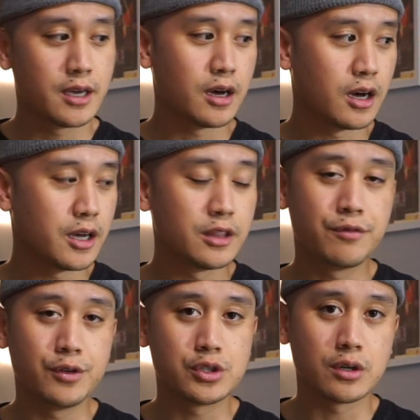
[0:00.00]
in the
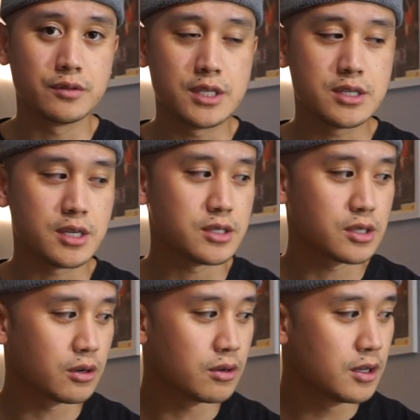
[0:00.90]
future of DC.
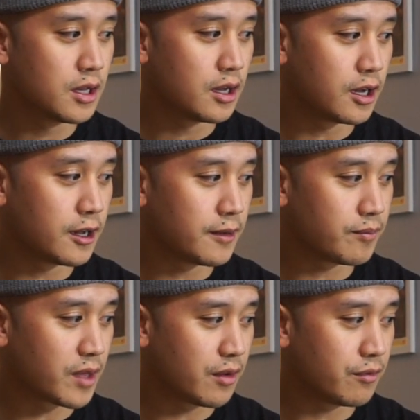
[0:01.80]
So if
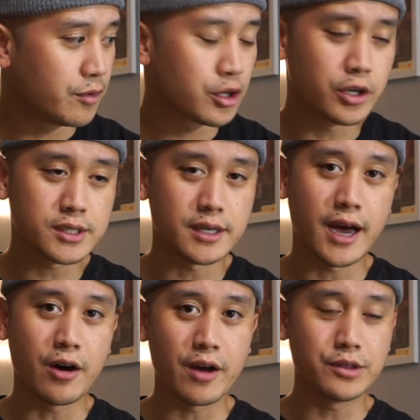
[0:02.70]
you're curious on
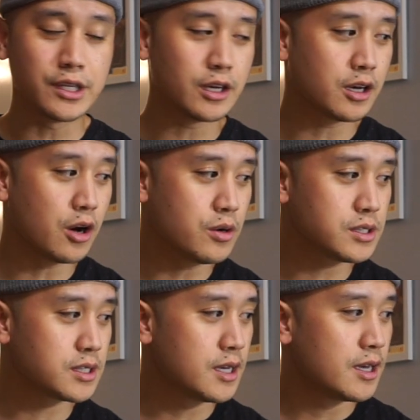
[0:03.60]
how everything
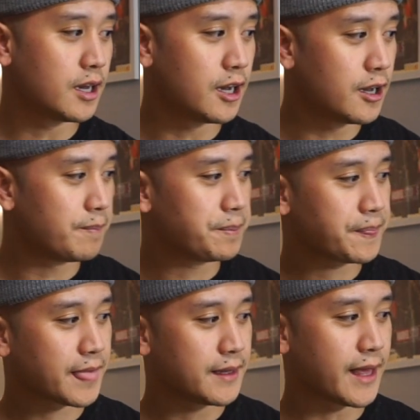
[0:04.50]
goes,
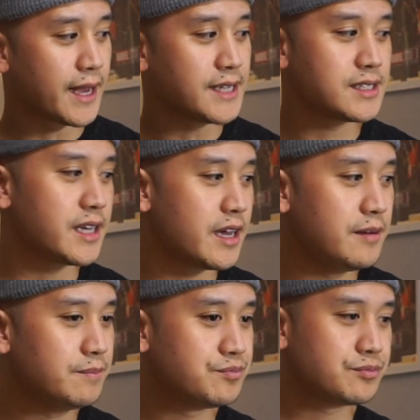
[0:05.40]
like I
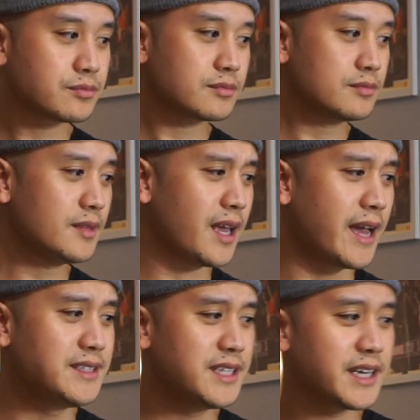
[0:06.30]
said,
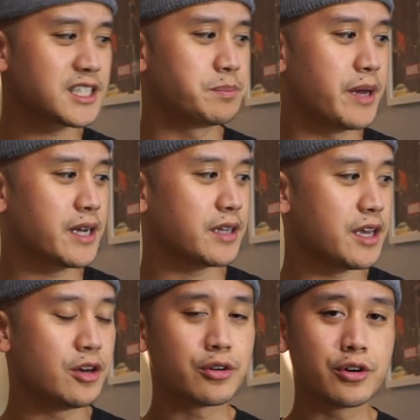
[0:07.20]
I didn't expect a
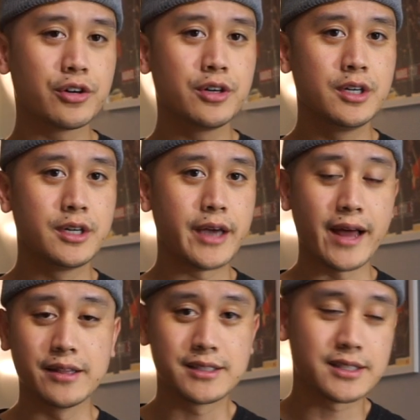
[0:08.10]
younger
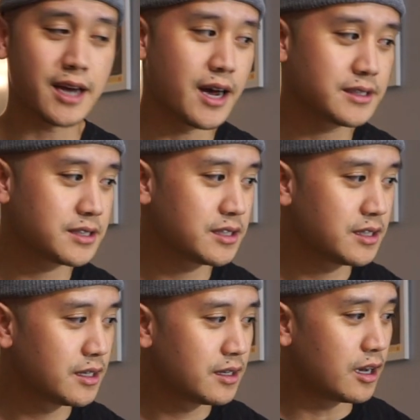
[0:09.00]
Alan Scott.
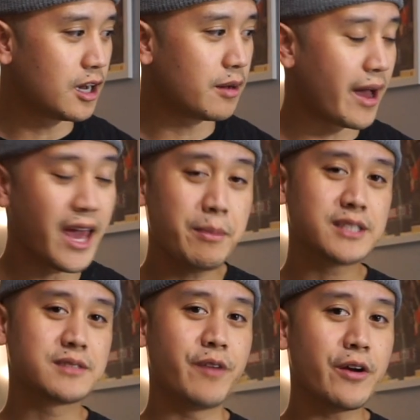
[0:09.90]
I am
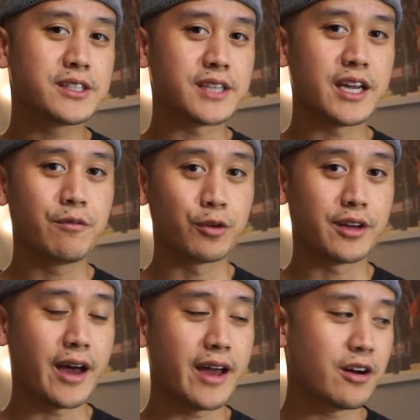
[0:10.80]
very excited for the
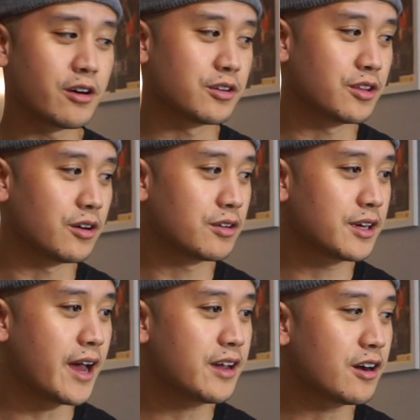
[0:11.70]
Guy Gardner, though.
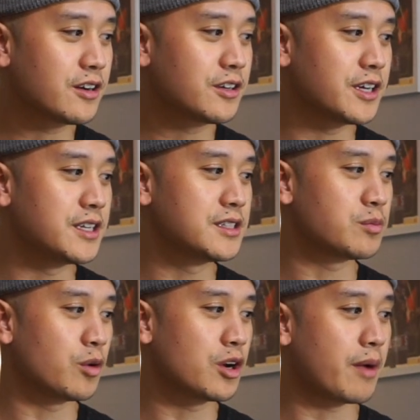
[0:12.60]
Guy Gardner is
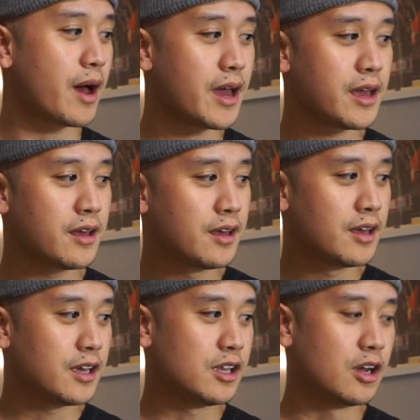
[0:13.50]
one of my,
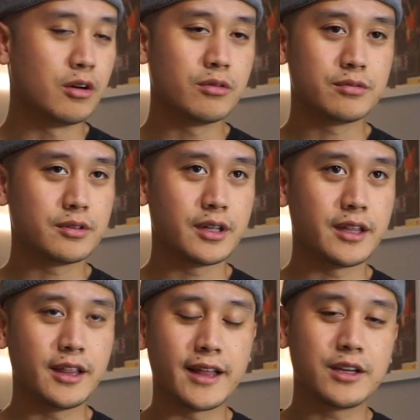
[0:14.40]
you know,
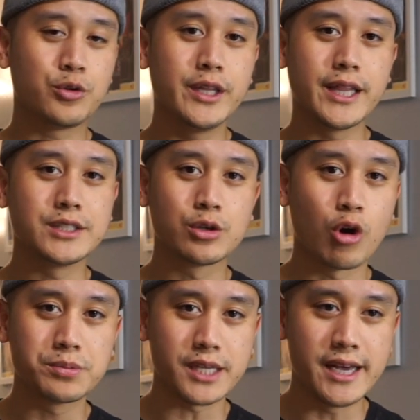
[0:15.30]
like, Green Lantern
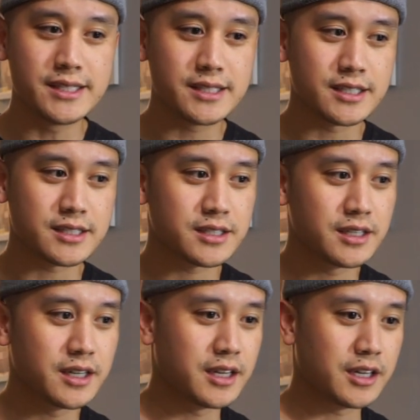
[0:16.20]
Corps isn't
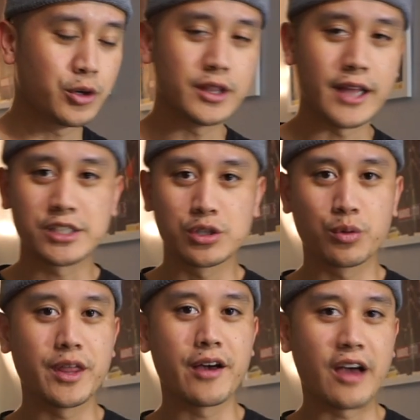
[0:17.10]
Green Lantern
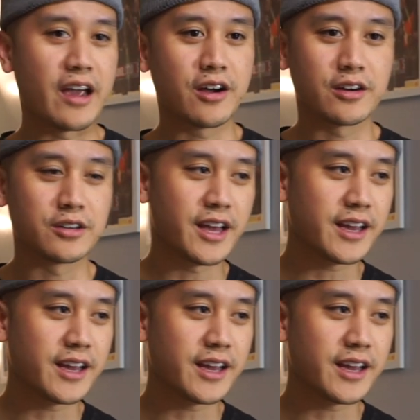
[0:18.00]
without Guy Gardner. That